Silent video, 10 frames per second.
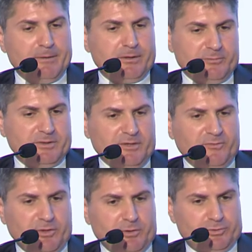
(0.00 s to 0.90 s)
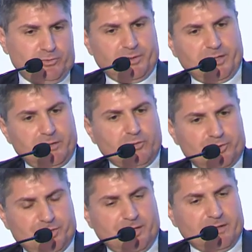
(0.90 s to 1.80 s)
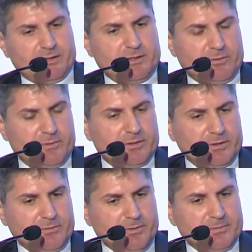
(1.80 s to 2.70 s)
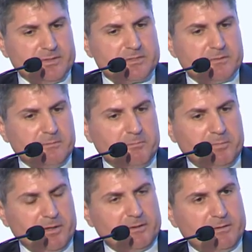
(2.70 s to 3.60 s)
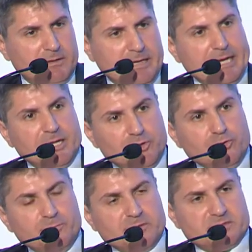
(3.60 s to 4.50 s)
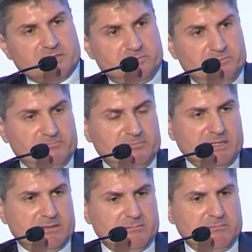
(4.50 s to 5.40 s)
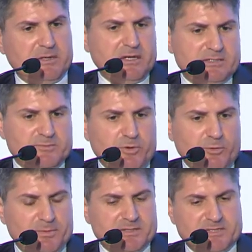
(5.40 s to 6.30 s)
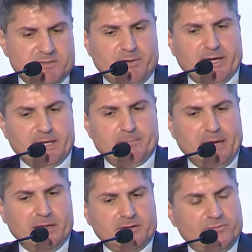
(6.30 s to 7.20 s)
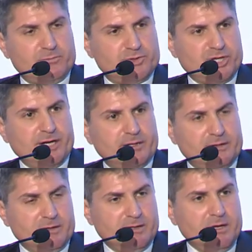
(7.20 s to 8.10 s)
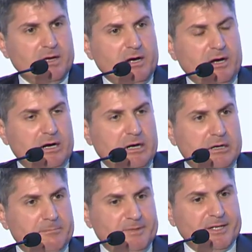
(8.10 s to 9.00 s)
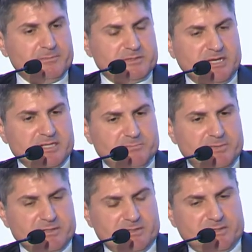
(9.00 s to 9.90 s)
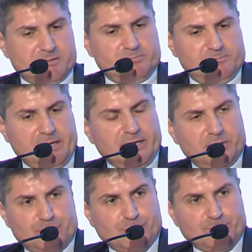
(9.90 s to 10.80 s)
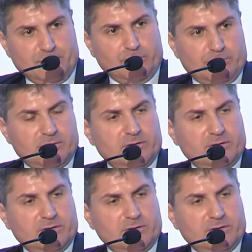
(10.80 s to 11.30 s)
It'll be difficult to renegotiate current agreements, but any new business, that a small business buying a pallet from China, medium-sized business buying a shipload